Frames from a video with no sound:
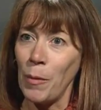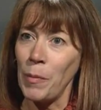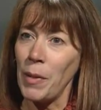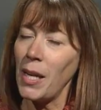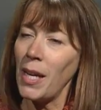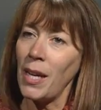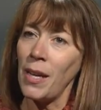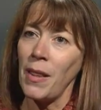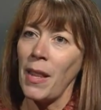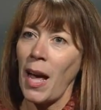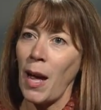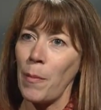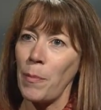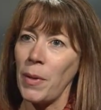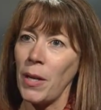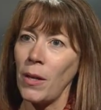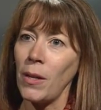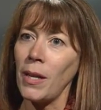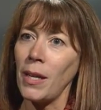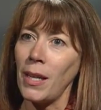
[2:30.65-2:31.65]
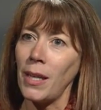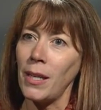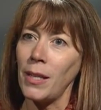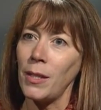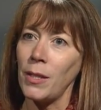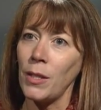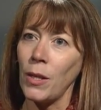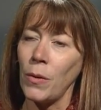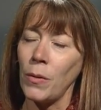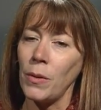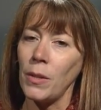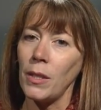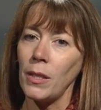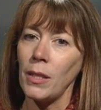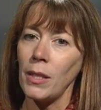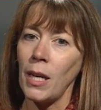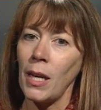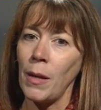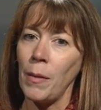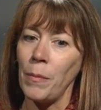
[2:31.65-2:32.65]
in that period. So
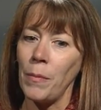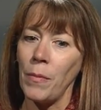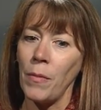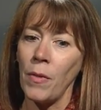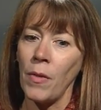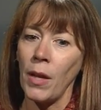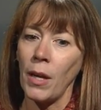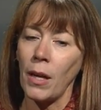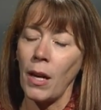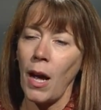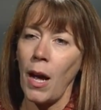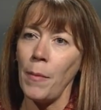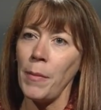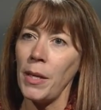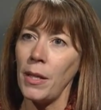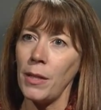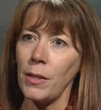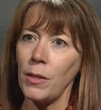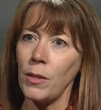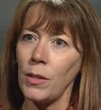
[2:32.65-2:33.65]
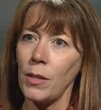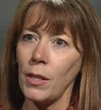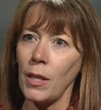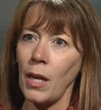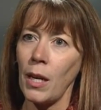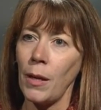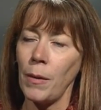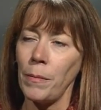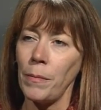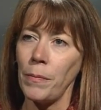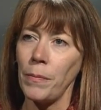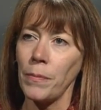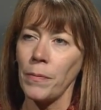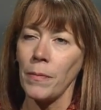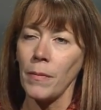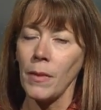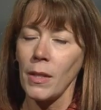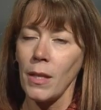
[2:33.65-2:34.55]
the